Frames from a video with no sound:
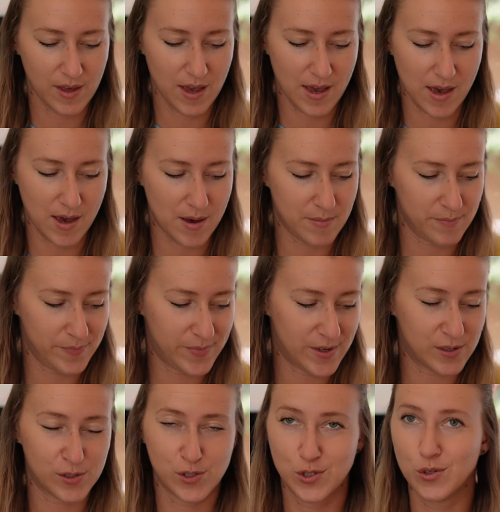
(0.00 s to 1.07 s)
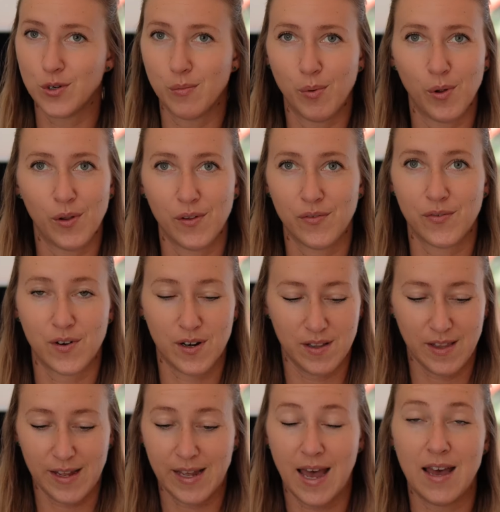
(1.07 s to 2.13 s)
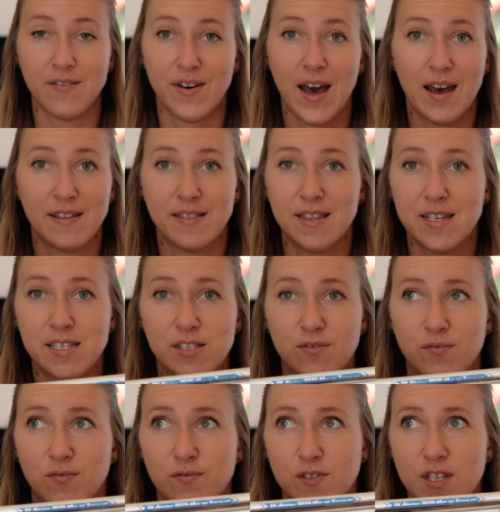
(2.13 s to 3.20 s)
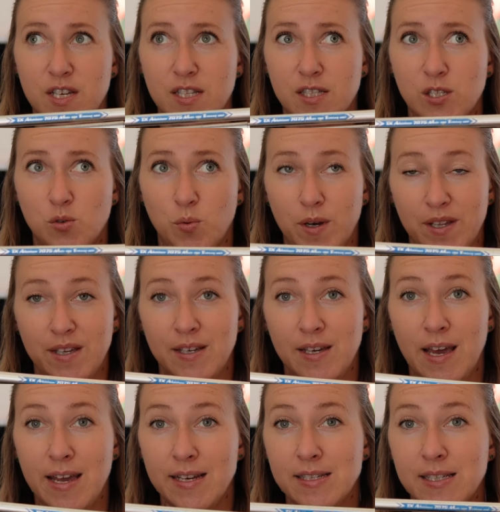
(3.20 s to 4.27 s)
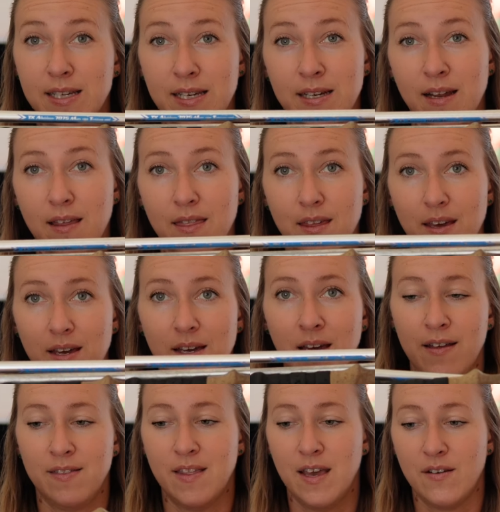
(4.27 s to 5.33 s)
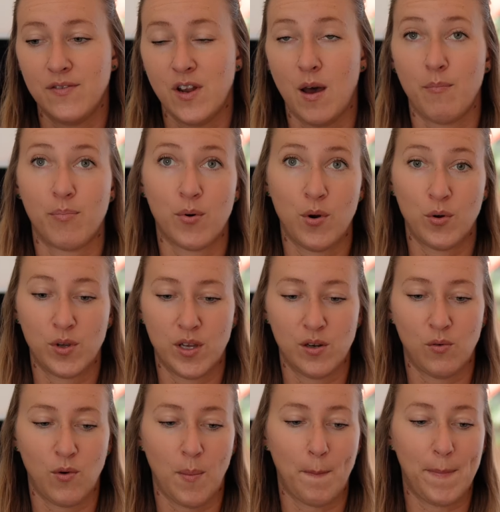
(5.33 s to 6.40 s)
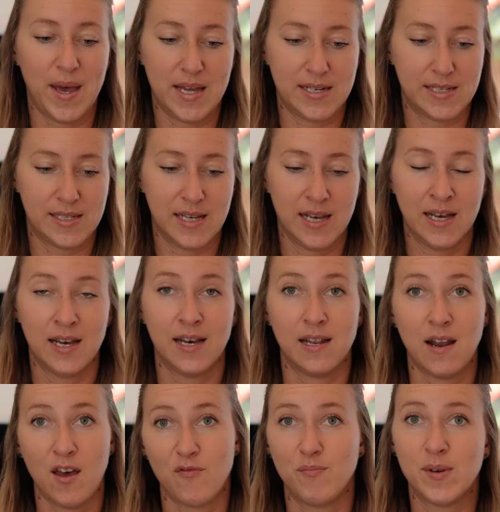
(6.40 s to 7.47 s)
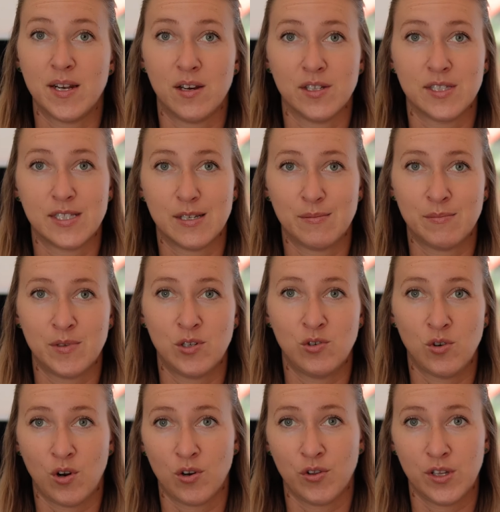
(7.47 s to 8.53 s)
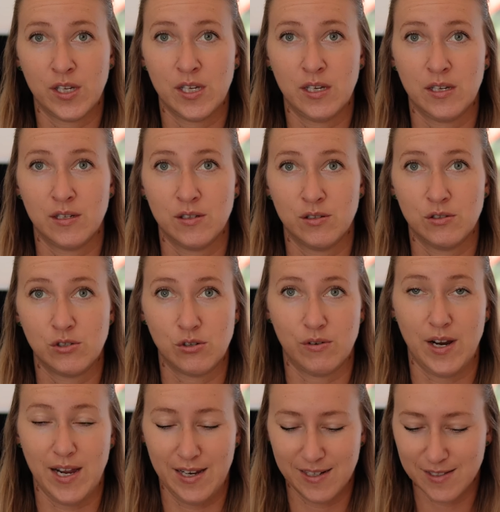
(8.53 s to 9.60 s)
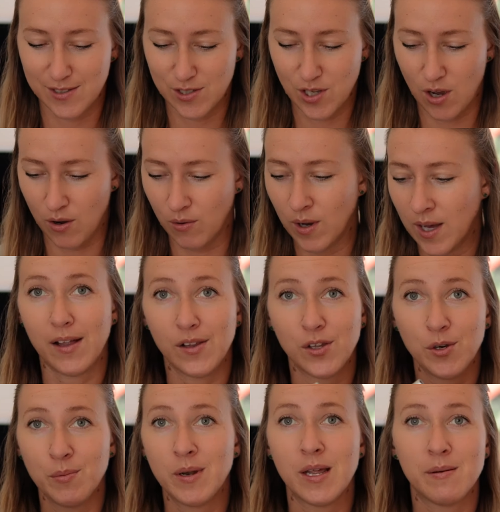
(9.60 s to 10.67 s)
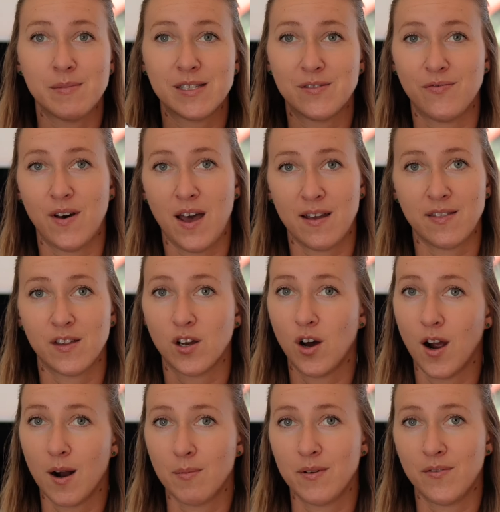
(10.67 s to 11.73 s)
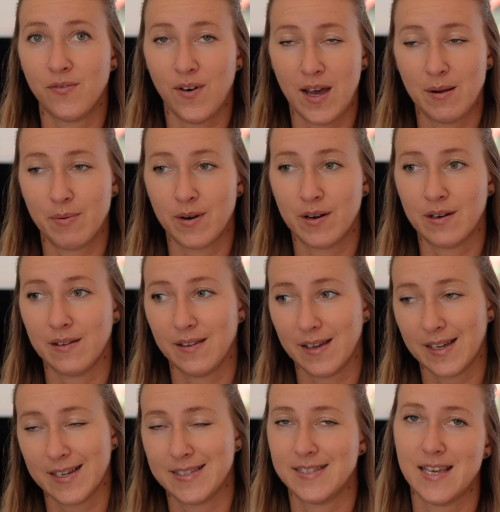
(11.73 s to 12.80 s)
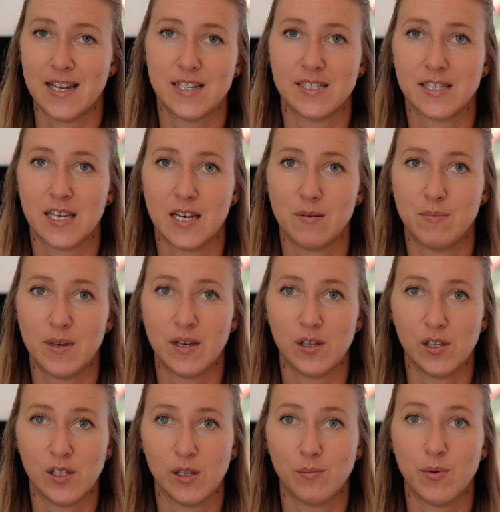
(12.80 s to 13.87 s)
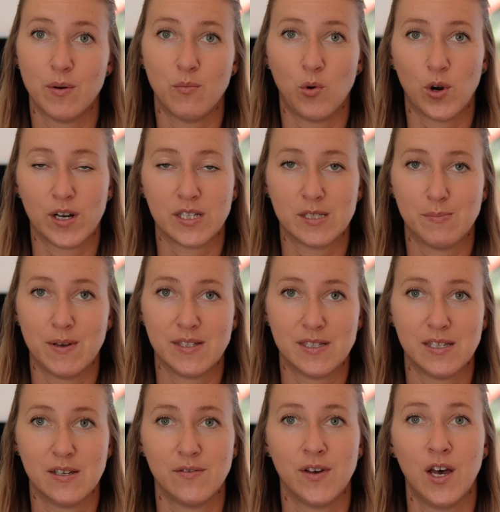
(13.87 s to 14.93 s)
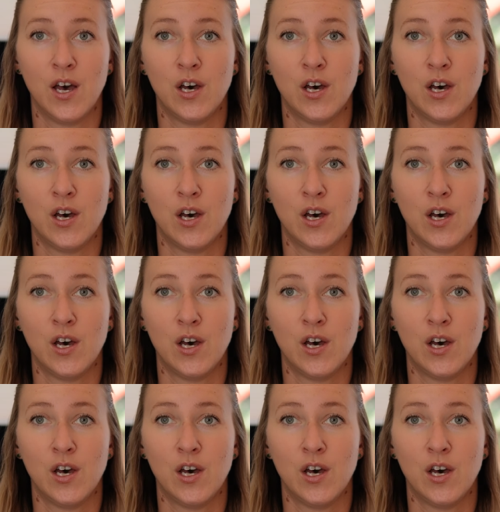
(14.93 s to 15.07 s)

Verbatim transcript: Um, they're suitable for, like, I've had these since 2018, I think, and they have not broken or bent. And I've been on some gnarly terrain. So aluminum is fine. The carbon fiber, like I said, is going to be a little bit more expensive.